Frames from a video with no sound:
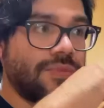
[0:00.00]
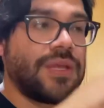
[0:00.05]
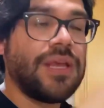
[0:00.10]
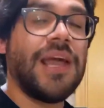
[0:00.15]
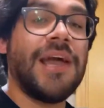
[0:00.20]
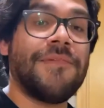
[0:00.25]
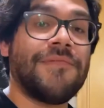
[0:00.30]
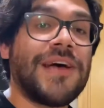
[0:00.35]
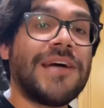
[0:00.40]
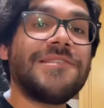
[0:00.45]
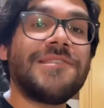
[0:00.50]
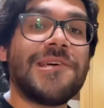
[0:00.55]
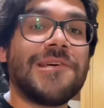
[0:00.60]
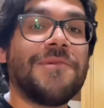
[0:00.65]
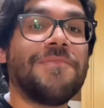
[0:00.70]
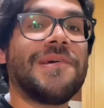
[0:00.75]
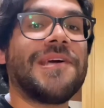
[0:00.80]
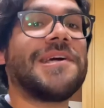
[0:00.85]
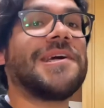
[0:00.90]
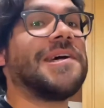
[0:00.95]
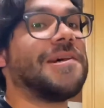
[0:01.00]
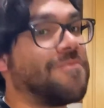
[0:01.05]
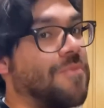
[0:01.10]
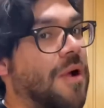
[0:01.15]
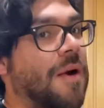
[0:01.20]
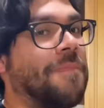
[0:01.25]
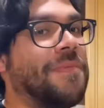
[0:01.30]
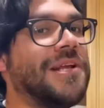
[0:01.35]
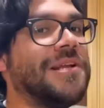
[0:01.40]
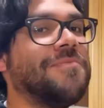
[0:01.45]
And that's how you make
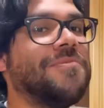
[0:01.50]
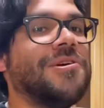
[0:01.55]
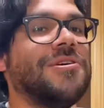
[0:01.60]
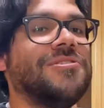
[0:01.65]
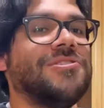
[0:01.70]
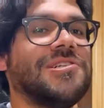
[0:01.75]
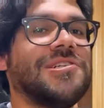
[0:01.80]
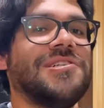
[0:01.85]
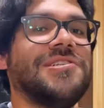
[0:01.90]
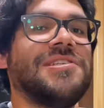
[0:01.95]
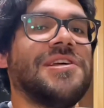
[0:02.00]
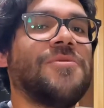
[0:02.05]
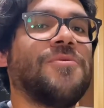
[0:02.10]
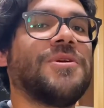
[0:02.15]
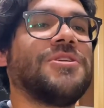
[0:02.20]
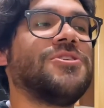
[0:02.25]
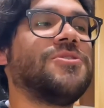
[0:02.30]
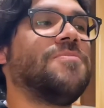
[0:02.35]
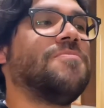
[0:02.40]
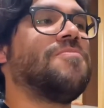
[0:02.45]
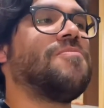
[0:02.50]
a peanut butter and jelly sandwich.